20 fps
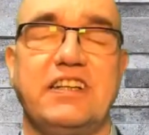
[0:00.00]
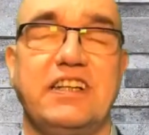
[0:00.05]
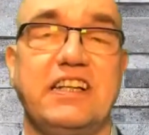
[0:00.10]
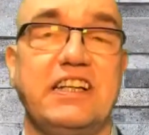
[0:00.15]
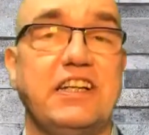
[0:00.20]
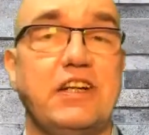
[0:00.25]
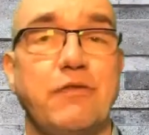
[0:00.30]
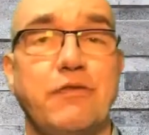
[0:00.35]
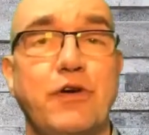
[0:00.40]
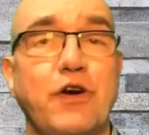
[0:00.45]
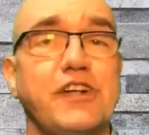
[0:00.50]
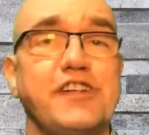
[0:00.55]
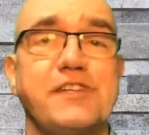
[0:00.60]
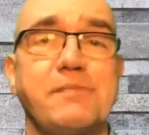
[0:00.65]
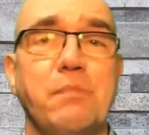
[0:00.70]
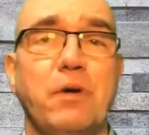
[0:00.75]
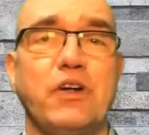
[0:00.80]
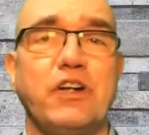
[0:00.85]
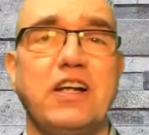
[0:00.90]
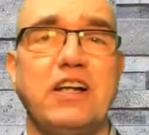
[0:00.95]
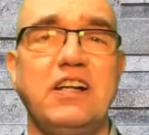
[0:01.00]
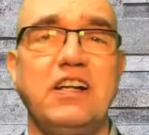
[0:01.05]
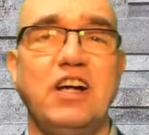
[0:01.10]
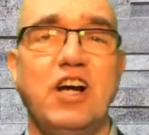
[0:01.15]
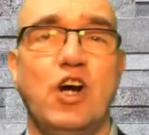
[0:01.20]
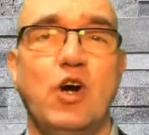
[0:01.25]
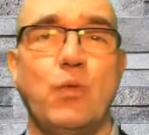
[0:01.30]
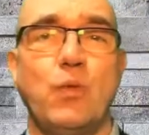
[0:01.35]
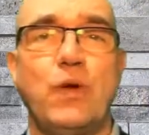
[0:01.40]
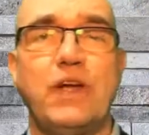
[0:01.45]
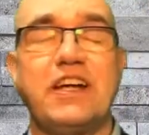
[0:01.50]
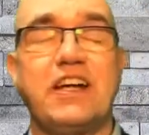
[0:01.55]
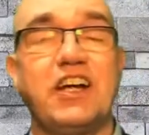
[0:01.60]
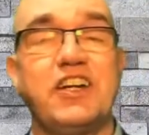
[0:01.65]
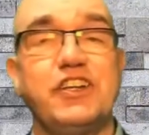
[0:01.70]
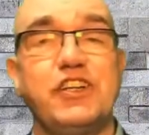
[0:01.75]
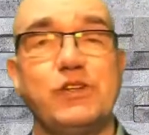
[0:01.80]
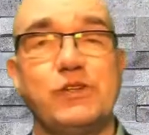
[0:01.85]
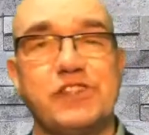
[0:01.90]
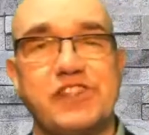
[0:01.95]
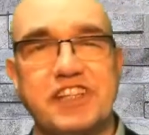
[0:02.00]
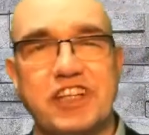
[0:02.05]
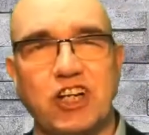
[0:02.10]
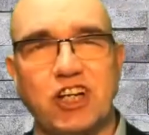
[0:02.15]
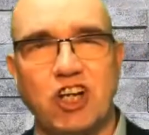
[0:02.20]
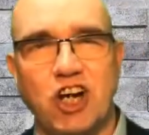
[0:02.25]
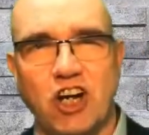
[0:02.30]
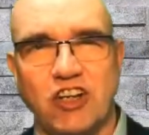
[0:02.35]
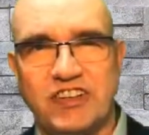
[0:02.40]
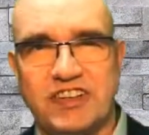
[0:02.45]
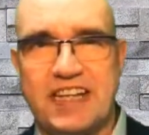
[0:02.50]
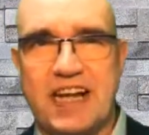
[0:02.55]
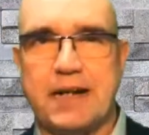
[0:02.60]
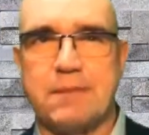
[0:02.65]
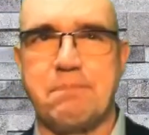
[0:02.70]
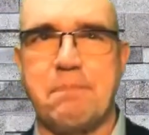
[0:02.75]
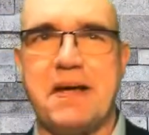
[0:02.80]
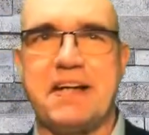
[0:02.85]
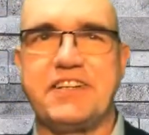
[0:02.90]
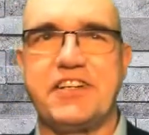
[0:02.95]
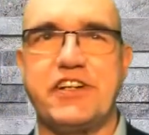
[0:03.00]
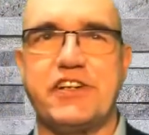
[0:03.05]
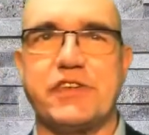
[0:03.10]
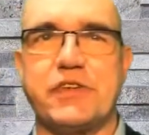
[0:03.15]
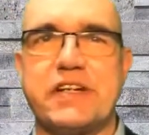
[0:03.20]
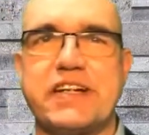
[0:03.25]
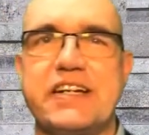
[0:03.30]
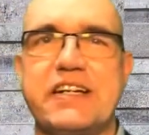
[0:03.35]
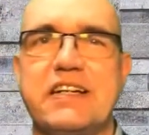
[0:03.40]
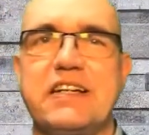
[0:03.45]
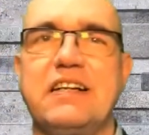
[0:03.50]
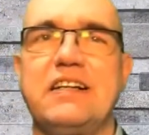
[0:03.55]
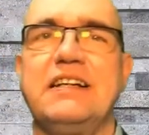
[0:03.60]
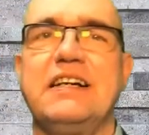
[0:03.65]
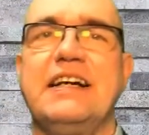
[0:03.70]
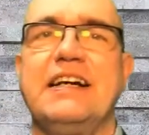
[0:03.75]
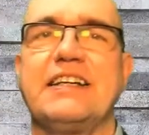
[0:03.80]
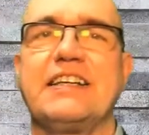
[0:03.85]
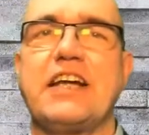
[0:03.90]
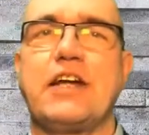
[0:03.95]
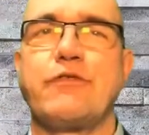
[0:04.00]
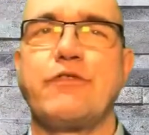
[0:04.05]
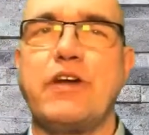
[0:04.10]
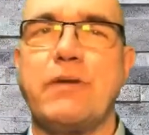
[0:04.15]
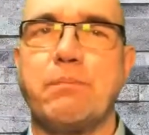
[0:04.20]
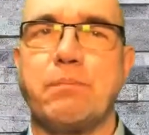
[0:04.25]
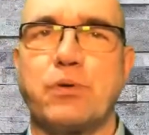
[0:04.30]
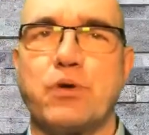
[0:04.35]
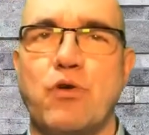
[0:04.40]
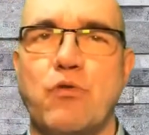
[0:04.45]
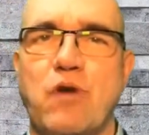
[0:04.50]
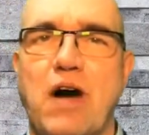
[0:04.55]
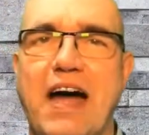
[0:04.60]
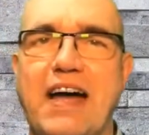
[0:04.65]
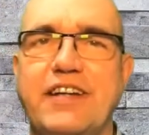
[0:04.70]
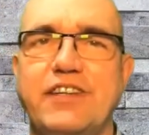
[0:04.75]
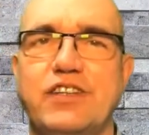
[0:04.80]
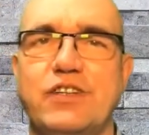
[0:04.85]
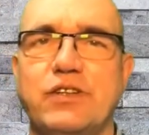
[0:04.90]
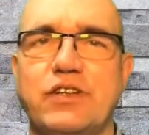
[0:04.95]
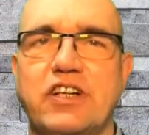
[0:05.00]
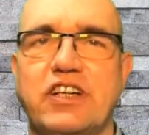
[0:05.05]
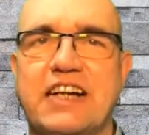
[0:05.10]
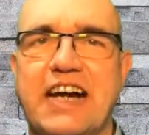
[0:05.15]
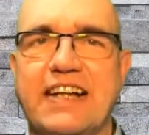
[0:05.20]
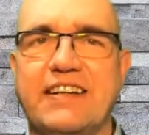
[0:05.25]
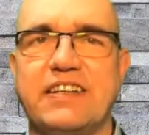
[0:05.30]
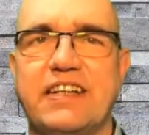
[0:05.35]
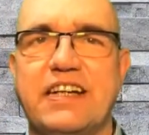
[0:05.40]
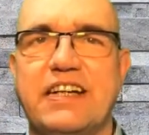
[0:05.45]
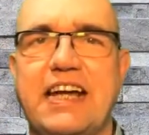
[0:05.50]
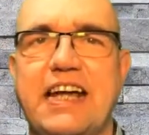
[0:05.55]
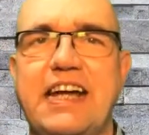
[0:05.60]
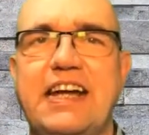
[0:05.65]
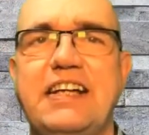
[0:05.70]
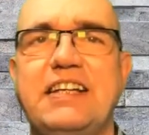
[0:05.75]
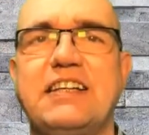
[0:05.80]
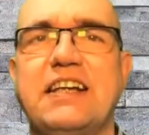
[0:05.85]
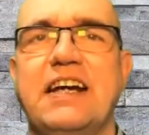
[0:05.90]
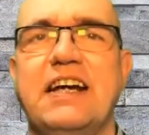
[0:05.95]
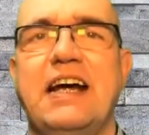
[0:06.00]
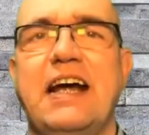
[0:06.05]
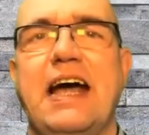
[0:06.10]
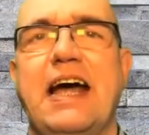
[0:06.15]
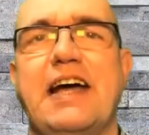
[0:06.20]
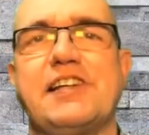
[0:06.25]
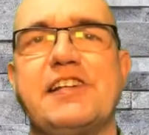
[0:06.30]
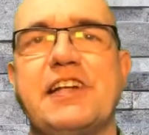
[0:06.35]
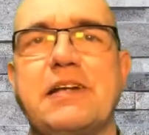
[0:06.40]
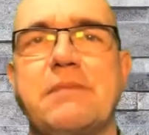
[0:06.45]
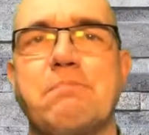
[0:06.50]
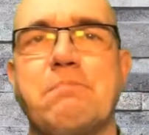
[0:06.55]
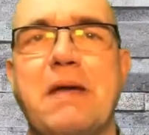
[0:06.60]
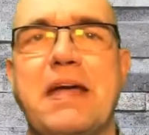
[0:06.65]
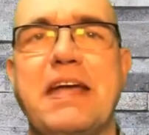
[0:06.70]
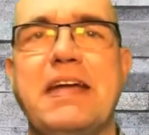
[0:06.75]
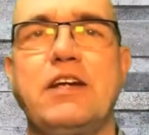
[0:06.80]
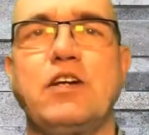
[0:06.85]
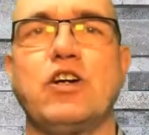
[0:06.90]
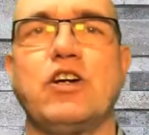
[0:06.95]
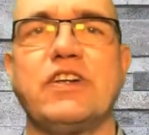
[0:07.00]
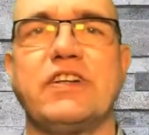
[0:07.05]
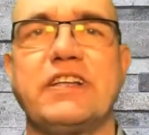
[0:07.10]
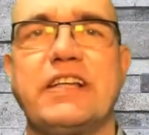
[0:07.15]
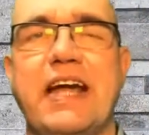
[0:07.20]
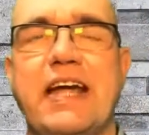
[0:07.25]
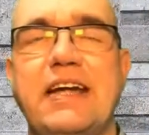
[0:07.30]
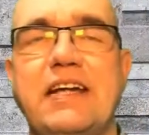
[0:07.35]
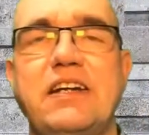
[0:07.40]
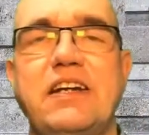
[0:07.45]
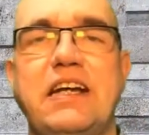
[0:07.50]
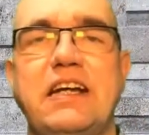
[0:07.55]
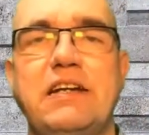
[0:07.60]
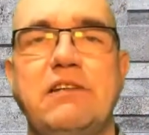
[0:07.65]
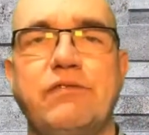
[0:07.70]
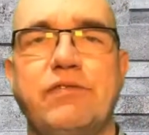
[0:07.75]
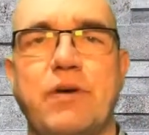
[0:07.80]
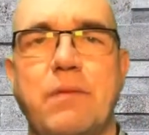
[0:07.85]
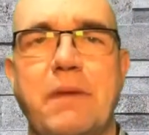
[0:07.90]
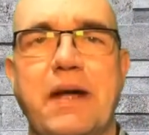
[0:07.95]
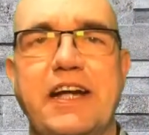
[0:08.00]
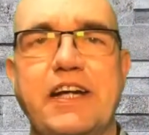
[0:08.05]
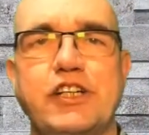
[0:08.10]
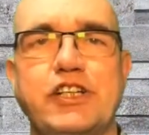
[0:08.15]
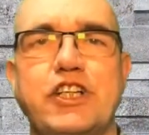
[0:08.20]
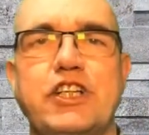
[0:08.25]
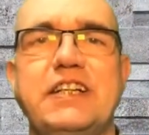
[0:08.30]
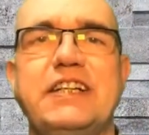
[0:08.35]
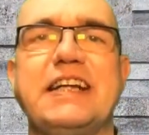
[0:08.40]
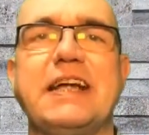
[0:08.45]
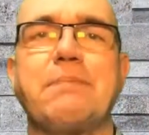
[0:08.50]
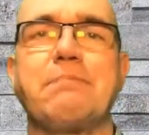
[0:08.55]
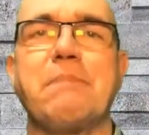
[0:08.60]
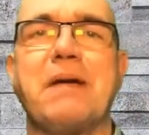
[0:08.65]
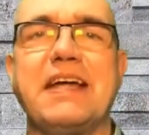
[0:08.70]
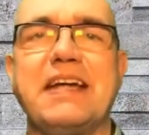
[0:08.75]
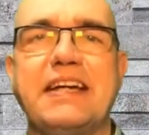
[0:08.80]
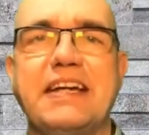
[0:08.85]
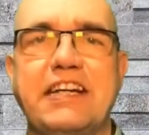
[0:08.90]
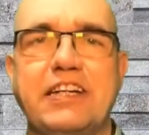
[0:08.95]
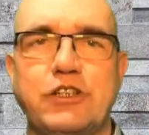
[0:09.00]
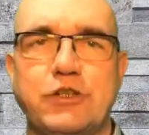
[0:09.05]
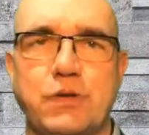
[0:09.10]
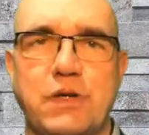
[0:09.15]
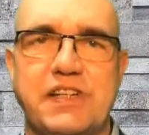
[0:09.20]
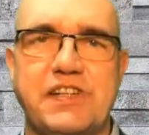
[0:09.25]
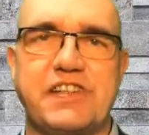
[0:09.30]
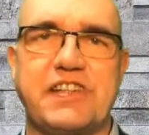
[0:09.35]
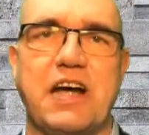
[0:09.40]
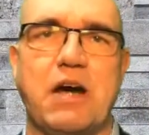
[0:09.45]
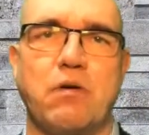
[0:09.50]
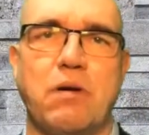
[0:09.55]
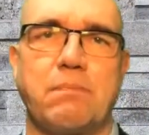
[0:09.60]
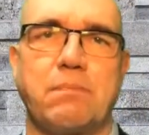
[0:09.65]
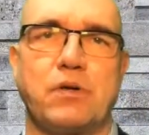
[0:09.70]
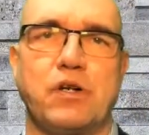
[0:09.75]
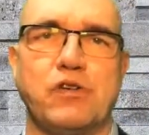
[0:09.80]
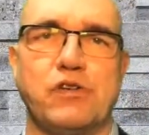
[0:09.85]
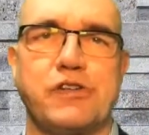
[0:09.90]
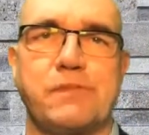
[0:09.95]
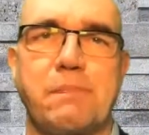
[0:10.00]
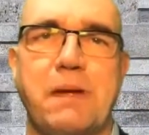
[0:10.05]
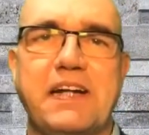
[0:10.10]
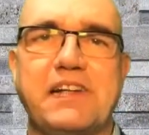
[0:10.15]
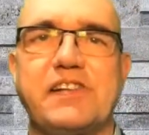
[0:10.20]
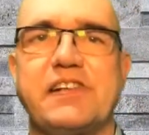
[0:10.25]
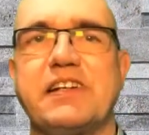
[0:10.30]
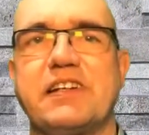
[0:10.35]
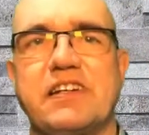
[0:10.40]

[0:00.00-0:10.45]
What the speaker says: In the first model, we can use the contact material that we provide to the candidate, as it may contain information that may interest our prospects.